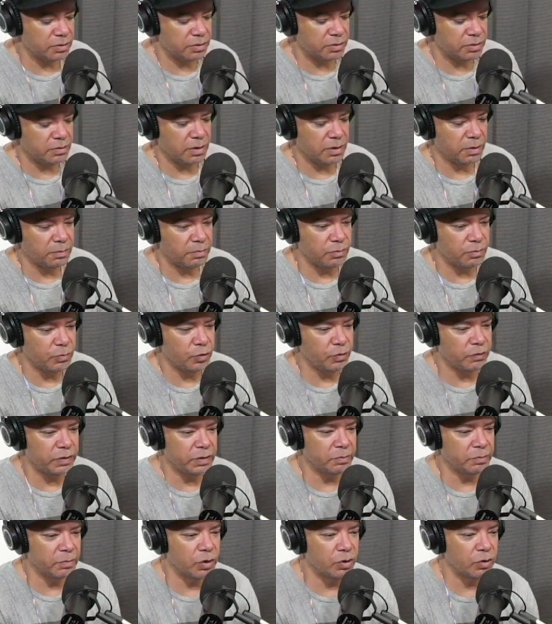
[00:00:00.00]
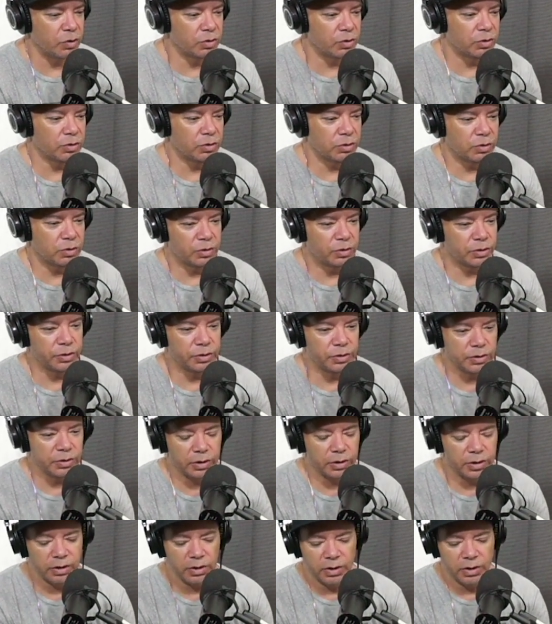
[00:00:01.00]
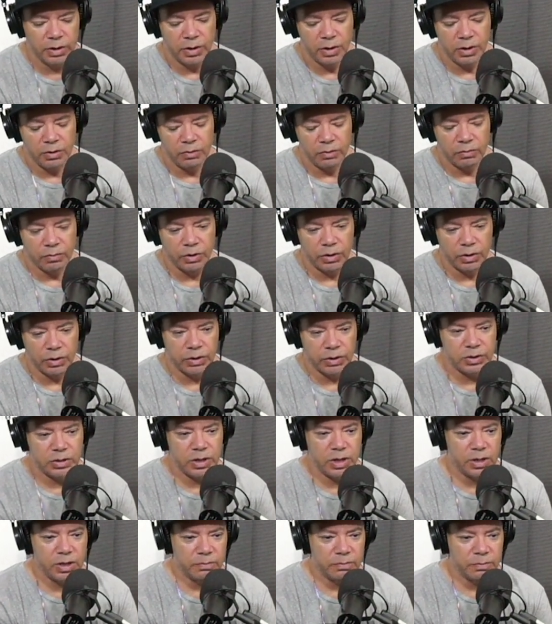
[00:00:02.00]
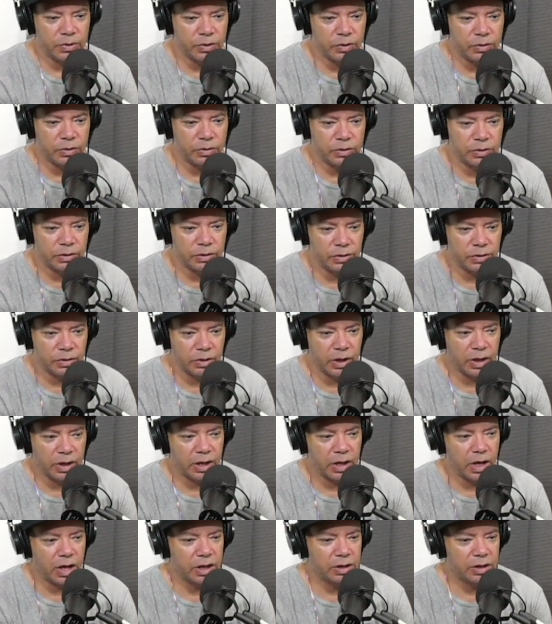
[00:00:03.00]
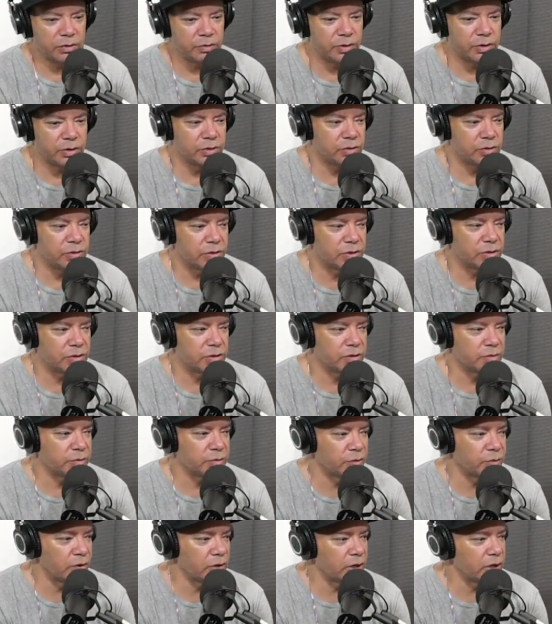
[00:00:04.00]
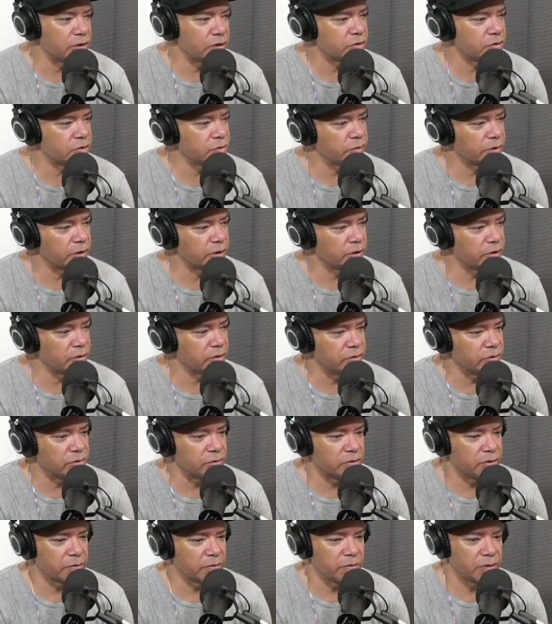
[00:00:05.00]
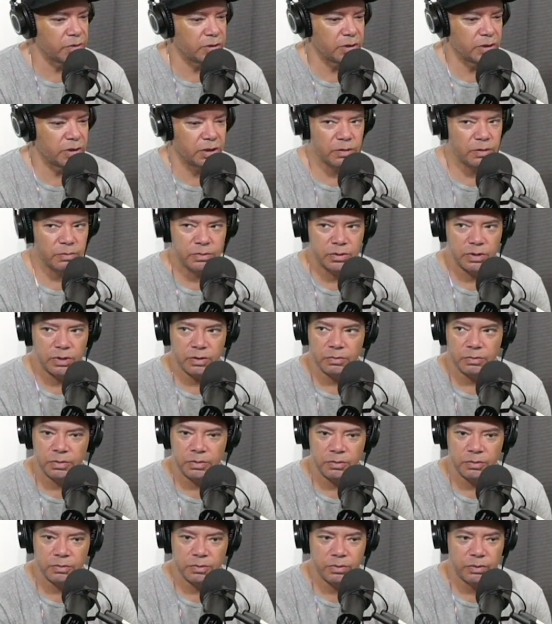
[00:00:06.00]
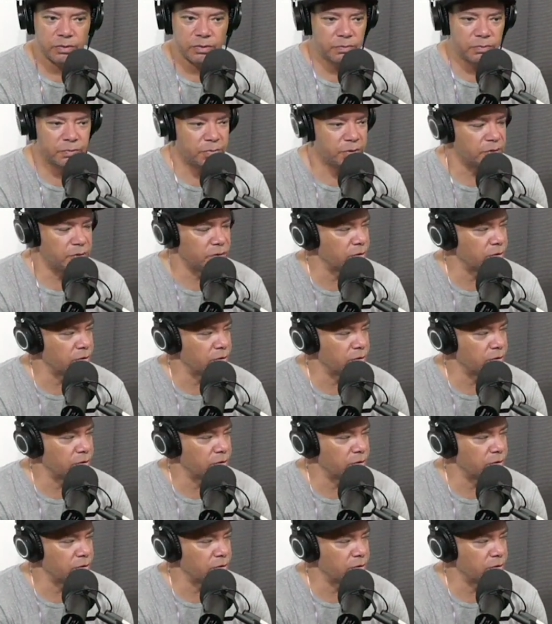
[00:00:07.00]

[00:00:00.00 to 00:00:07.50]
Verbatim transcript: a movie mogul or you're a real estate mogul and you're like, I don't want to do this anymore. I just want to go do something that helps other people. the